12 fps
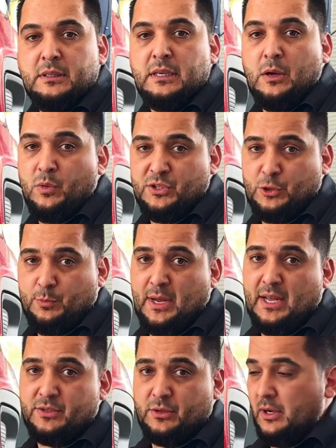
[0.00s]
Now once your
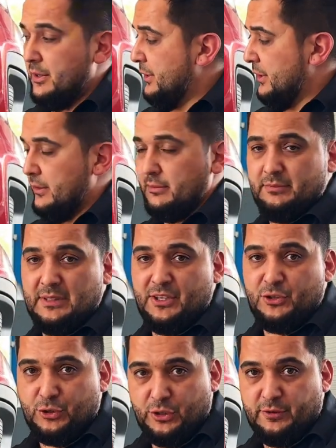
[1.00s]
pads are on there, they
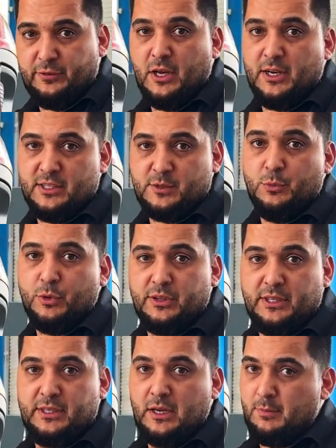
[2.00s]
should have gone in
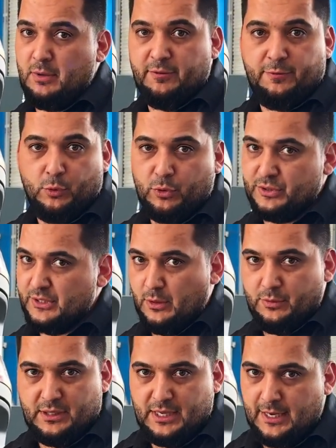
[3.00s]
smoothly, not by force, not
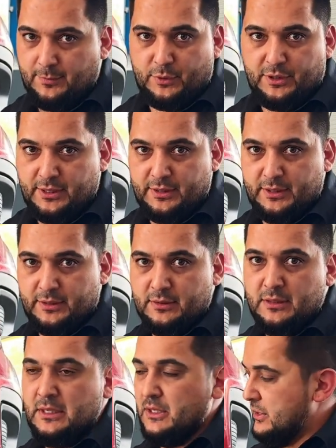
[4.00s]
with a hammer or
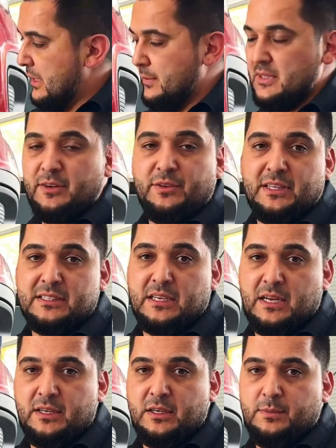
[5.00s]
anything. That means everything's
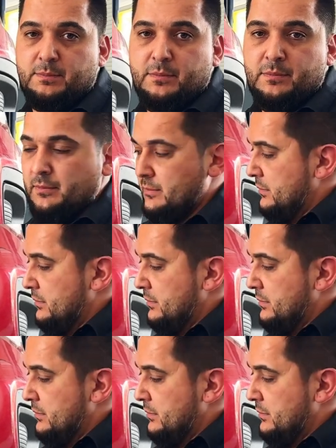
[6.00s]
lined up.